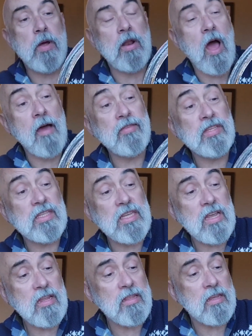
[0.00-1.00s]
But I've
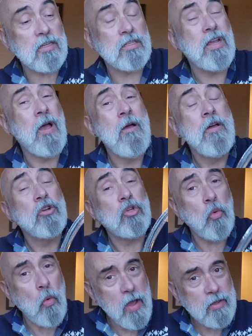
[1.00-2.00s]
seen this
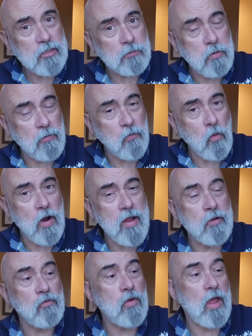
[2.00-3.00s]
twice before
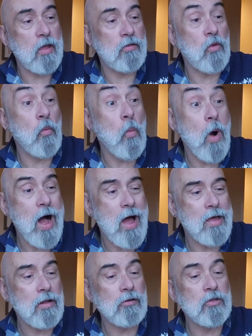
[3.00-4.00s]
in, in the
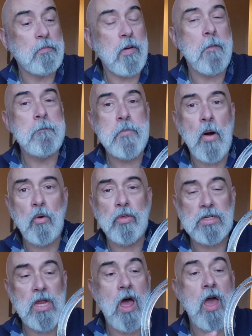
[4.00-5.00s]
wild, but
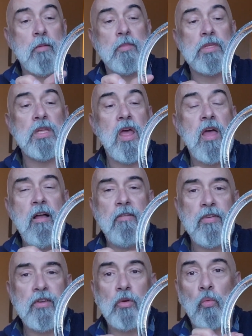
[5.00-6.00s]
both times
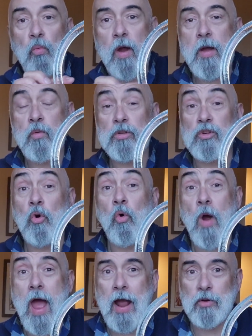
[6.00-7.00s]
this ring was
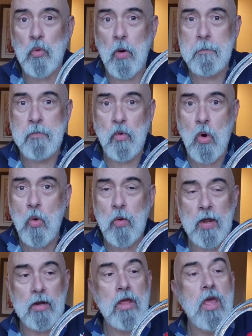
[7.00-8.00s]
cracked or
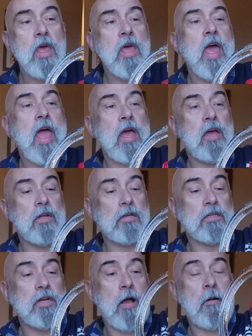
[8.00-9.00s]
broken.
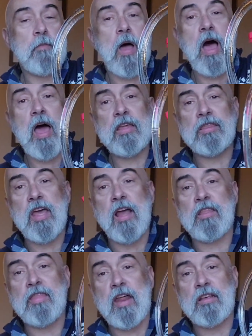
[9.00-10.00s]
And um, I
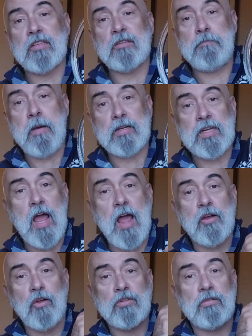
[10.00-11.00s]
think that is
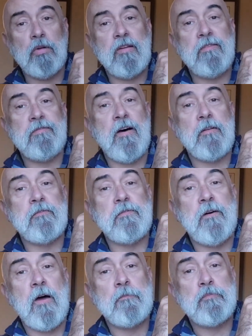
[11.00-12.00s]
spectacular. It's a really fun,
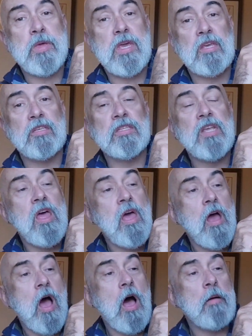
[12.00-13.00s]
fun piece.
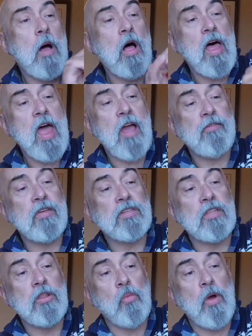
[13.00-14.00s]
Uh, I'll hang
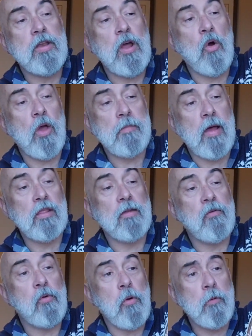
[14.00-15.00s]
this in the window in my
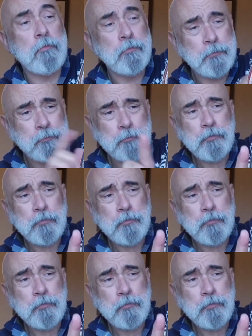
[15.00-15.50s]
living room.